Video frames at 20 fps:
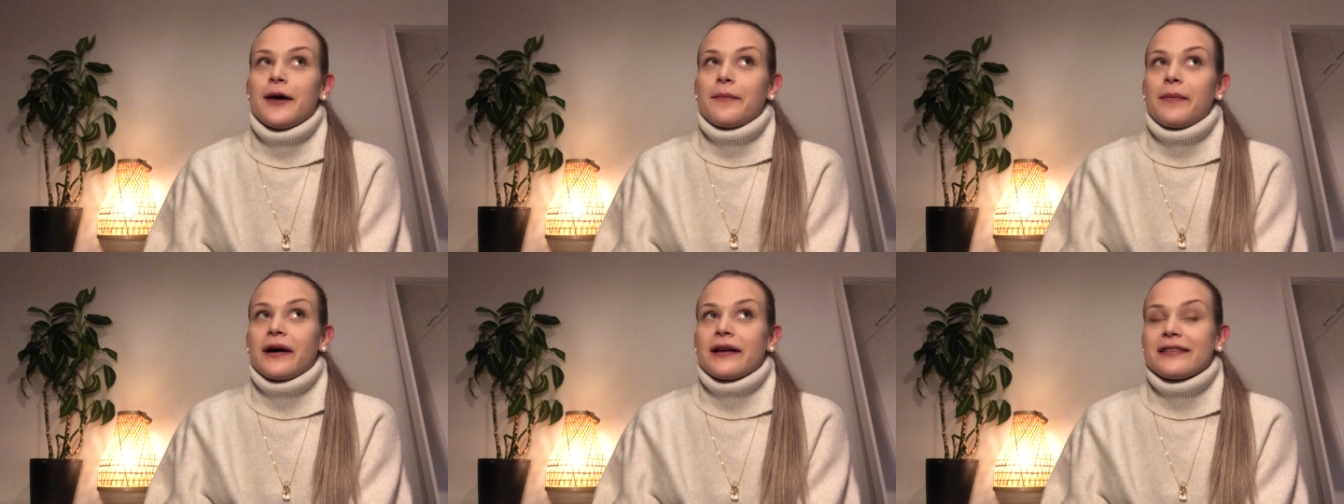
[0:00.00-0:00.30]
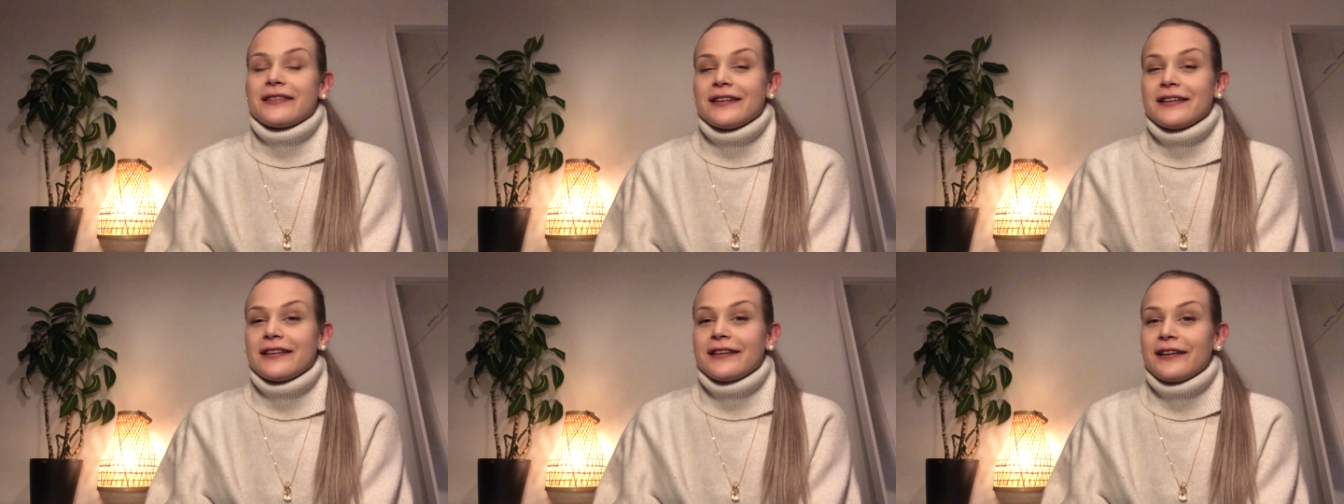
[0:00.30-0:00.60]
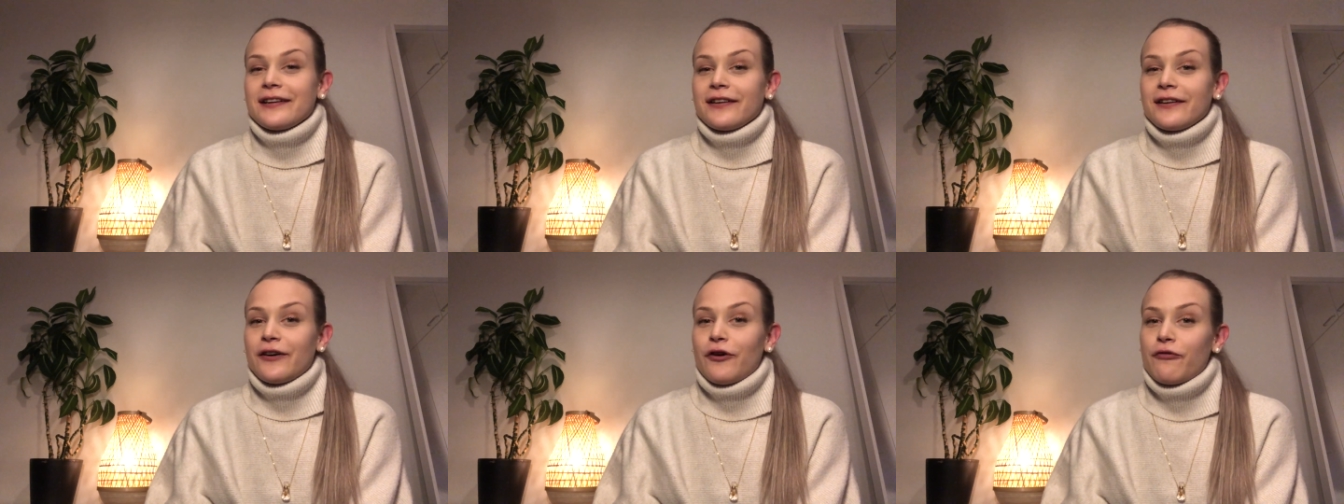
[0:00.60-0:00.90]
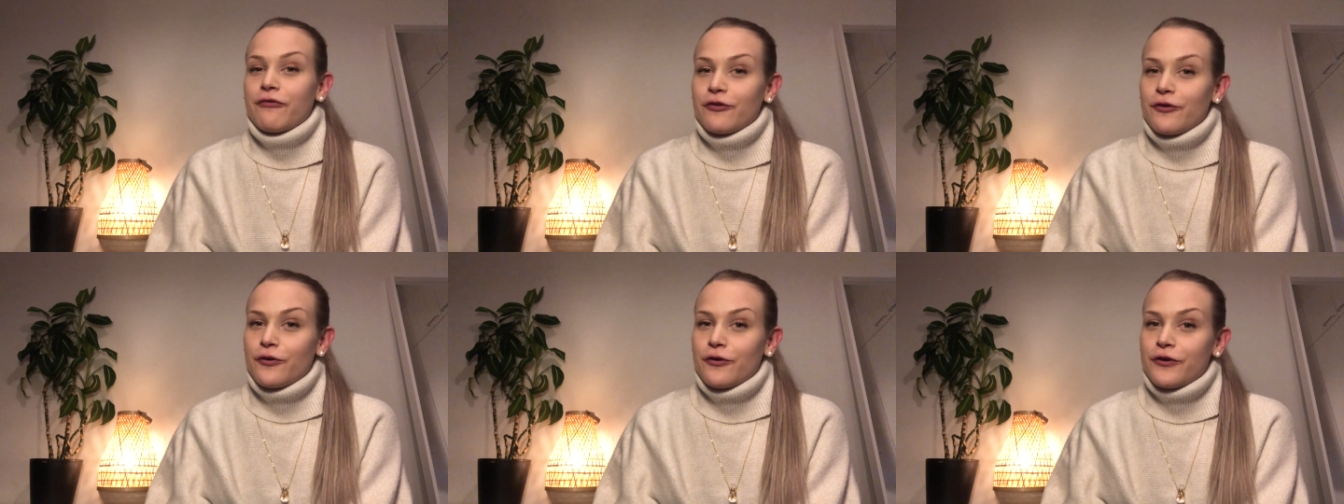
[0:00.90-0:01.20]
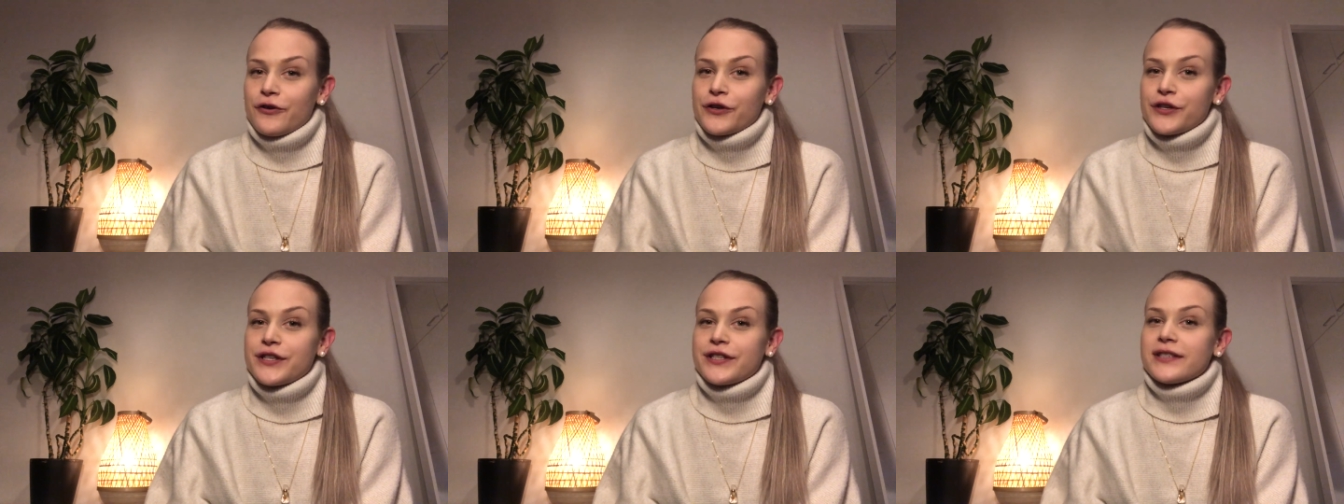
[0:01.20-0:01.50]
but of
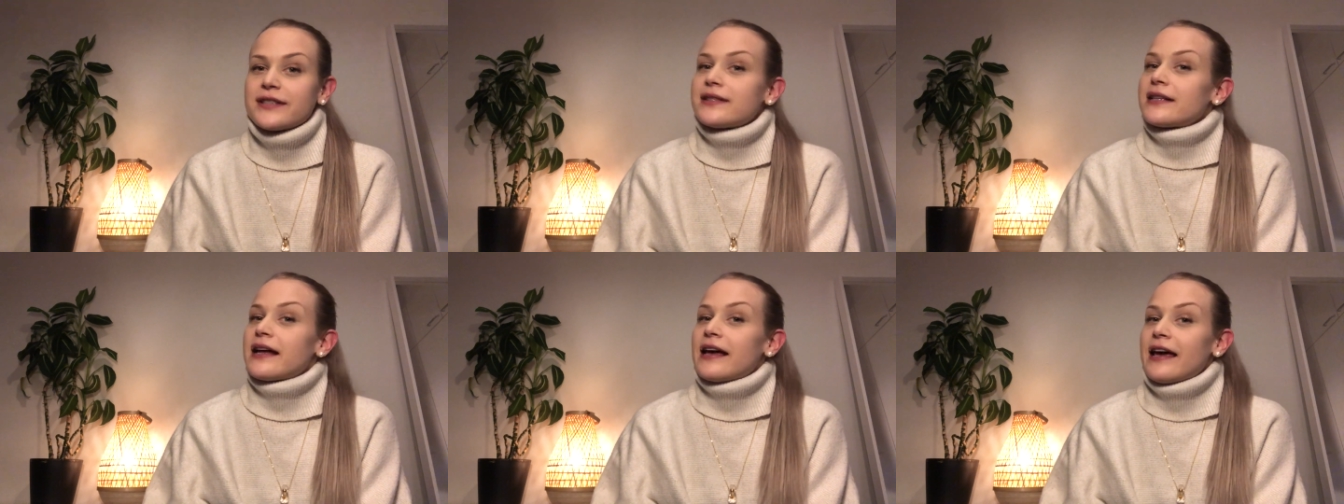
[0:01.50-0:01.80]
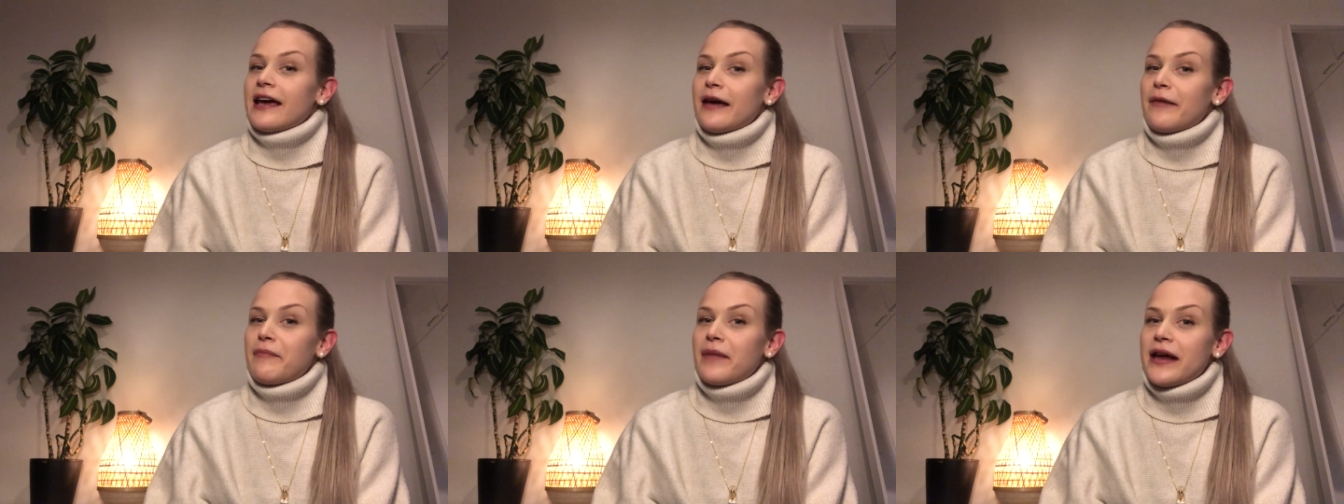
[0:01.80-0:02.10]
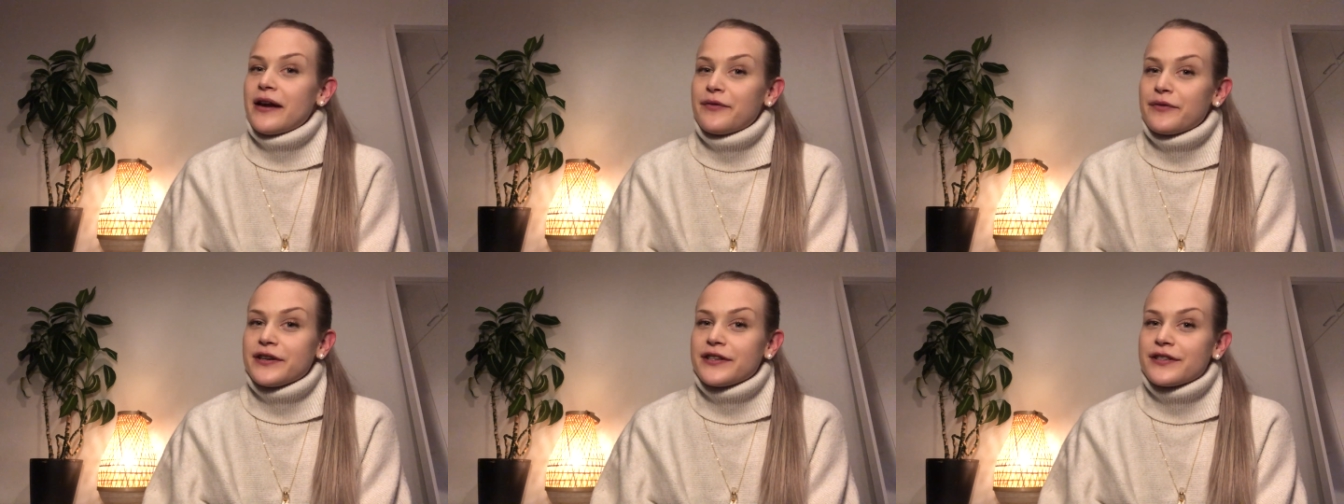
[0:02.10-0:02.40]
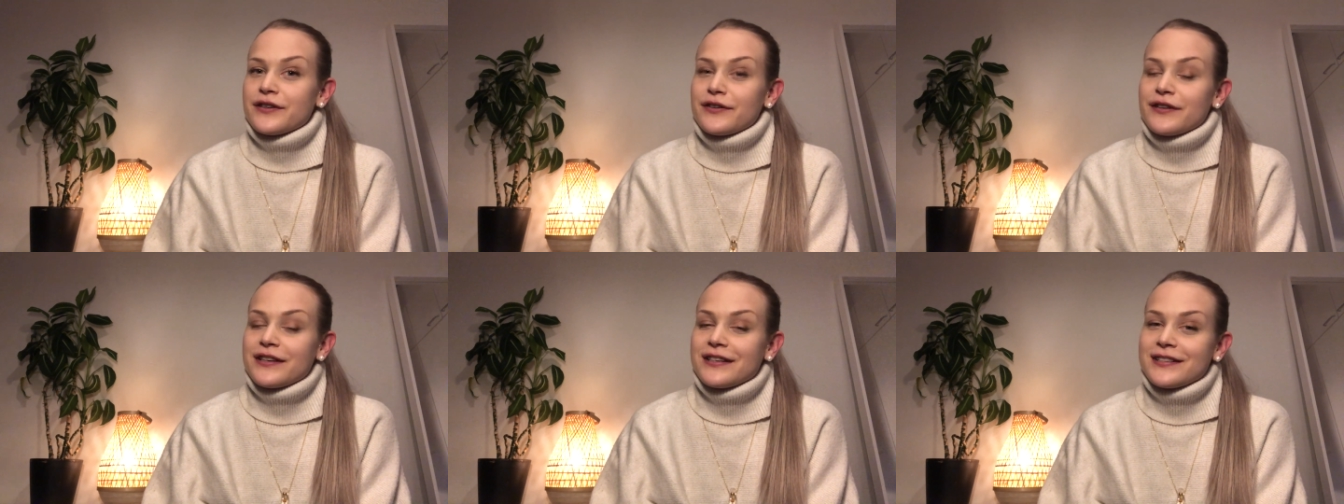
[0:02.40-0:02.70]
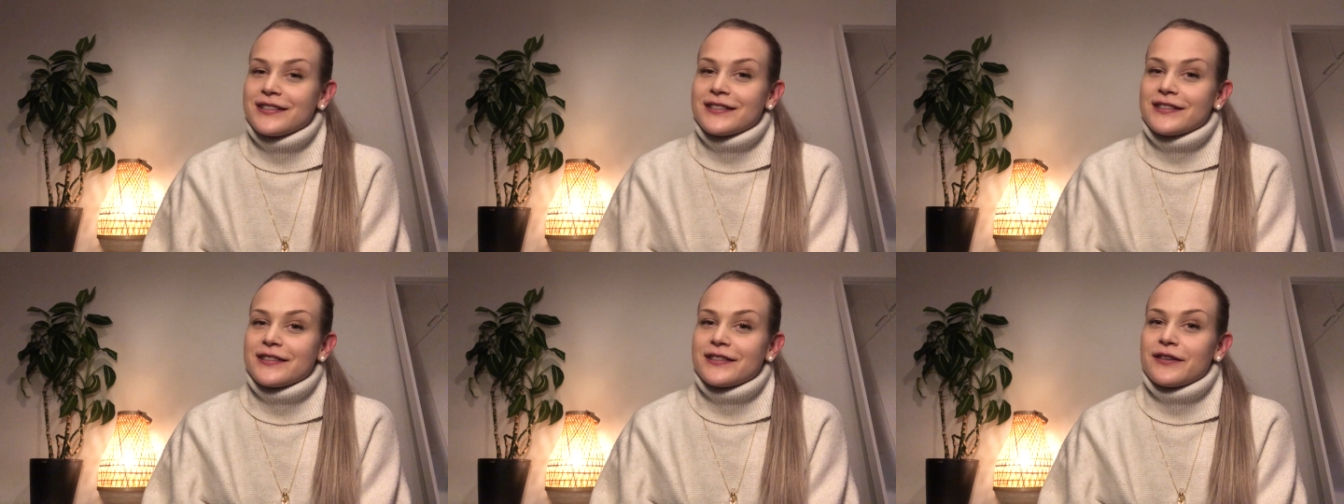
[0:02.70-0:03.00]
course the main reason
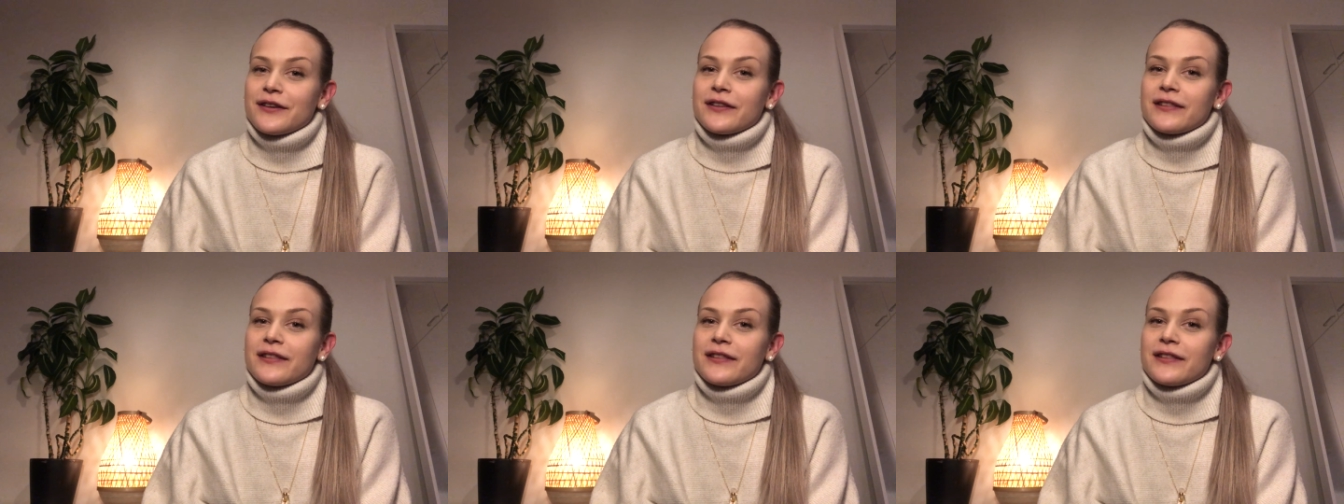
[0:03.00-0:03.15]
is